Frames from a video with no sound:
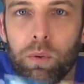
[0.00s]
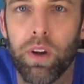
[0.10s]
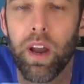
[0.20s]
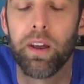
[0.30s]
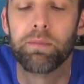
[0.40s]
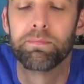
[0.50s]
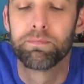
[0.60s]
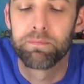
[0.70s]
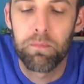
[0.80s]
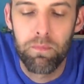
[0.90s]
we're gonna,
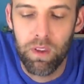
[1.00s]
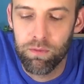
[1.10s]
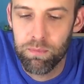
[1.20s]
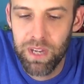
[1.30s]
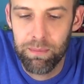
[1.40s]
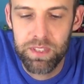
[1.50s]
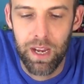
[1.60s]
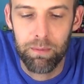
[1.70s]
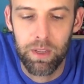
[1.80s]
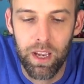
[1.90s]
from time to
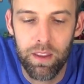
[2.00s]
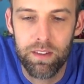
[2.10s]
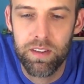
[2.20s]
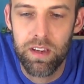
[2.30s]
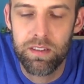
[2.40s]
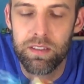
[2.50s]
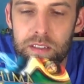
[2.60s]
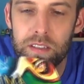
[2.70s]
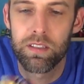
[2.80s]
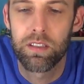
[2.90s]
time. And this
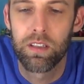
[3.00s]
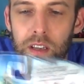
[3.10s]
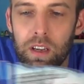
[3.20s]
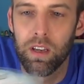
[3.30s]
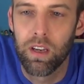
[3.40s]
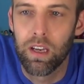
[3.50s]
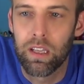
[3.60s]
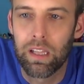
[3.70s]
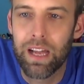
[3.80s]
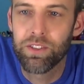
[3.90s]
is
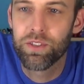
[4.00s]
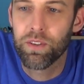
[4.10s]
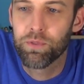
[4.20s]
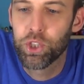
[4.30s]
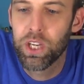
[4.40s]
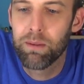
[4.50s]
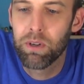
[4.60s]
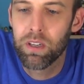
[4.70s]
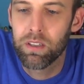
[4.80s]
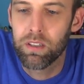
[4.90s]
Legends of
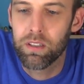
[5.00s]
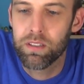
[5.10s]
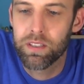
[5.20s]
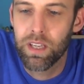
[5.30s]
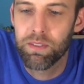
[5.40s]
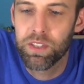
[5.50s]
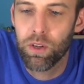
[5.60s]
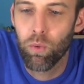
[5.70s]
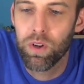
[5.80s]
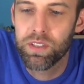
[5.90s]
Chima,
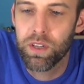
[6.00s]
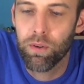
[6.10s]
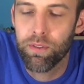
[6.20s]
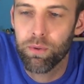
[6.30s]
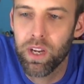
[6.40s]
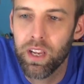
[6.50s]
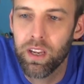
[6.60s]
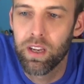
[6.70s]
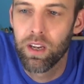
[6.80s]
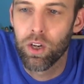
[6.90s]

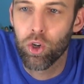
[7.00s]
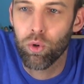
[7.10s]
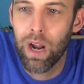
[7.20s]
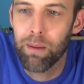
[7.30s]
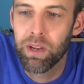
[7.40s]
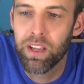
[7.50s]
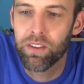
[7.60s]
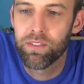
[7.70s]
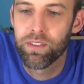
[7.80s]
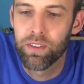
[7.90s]
70103,
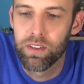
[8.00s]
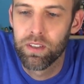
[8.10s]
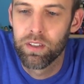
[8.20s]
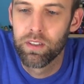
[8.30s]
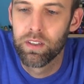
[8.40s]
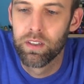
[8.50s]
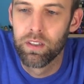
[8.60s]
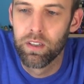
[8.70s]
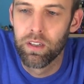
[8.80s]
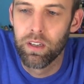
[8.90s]
Crominus,
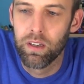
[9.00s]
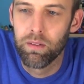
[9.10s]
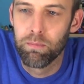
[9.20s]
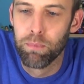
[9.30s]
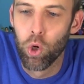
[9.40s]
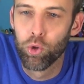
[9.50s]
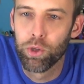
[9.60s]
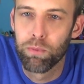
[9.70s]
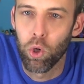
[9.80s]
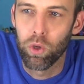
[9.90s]

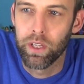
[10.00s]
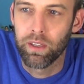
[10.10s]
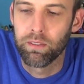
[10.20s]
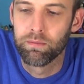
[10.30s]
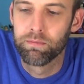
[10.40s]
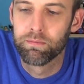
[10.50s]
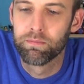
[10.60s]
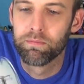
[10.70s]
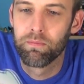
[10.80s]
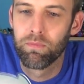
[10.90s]
Boulder Bowling.
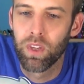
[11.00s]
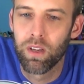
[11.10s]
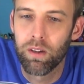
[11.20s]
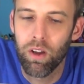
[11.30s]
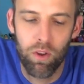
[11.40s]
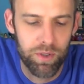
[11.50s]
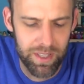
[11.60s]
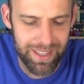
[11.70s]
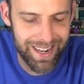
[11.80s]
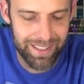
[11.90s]
Although it
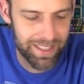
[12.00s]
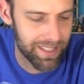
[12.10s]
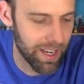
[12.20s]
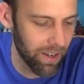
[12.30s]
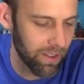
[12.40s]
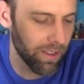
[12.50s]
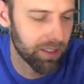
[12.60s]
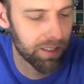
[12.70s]
doesn't actually say it on